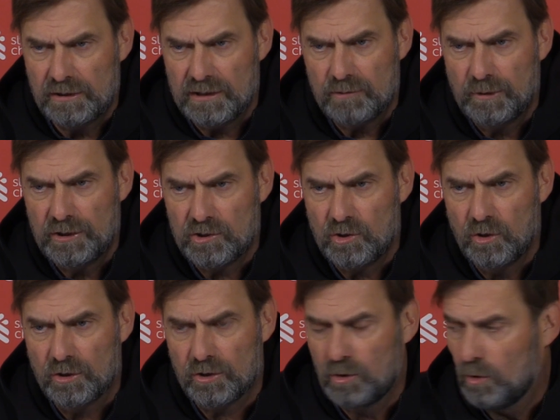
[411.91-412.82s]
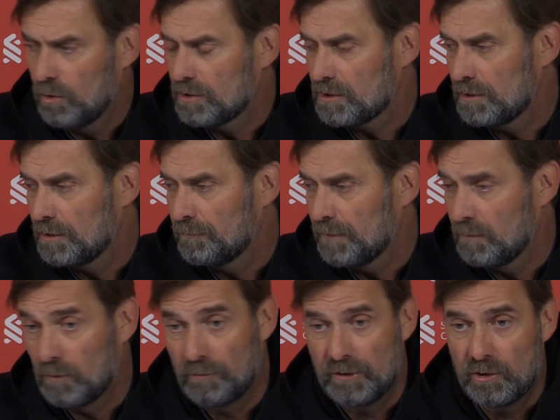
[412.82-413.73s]
That's where you score the goals. The
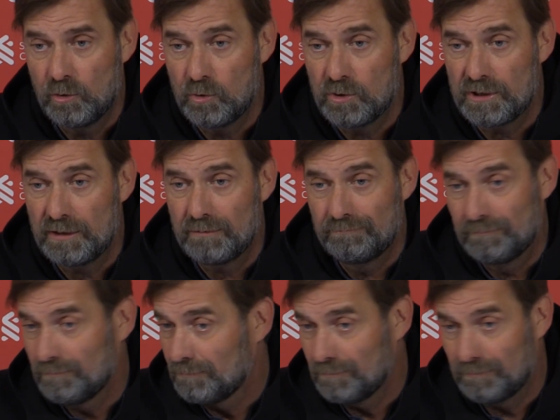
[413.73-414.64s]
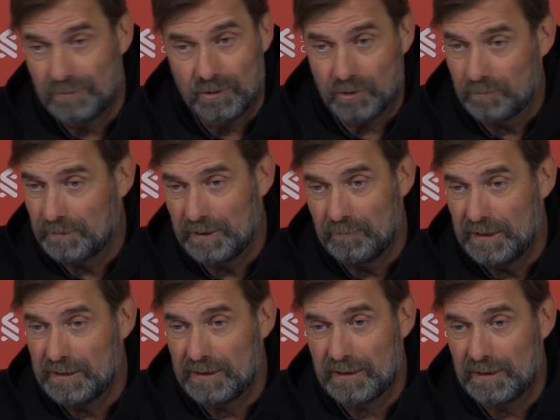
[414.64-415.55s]
moment you lose it, you should be
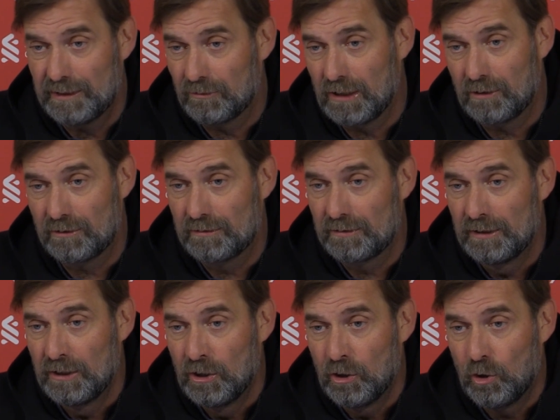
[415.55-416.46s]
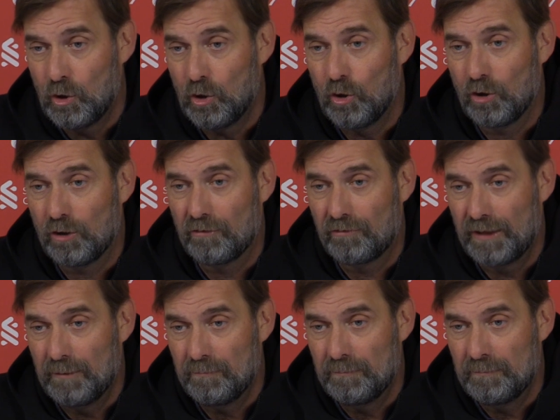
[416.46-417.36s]
immediately around all of
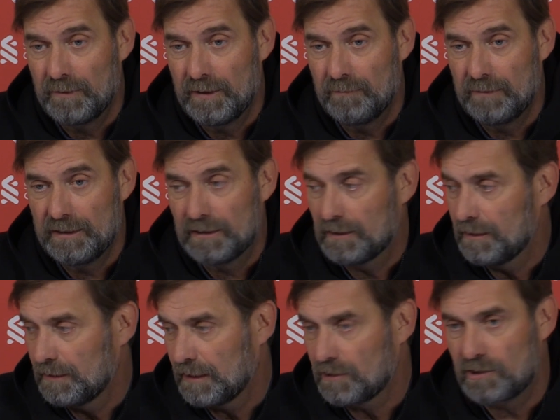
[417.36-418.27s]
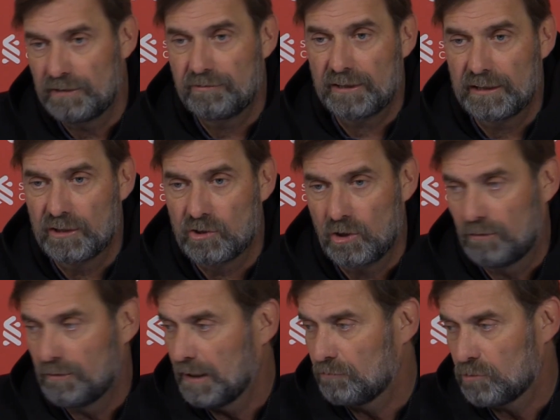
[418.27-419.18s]
them immediately, and that's difficult. So
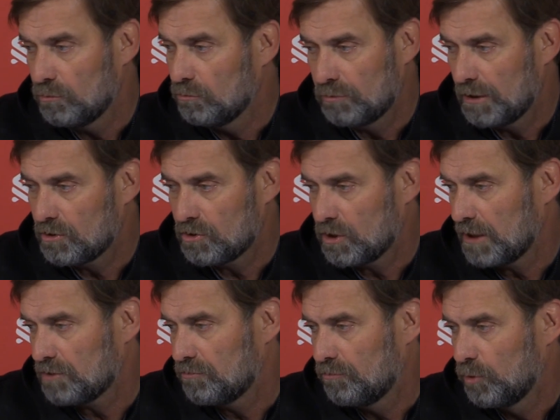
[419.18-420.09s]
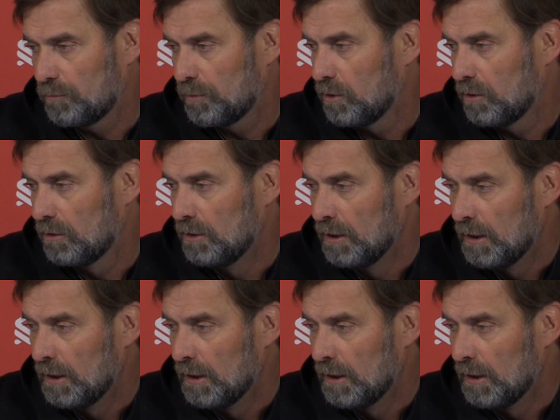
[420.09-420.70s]
we have to, that's just football.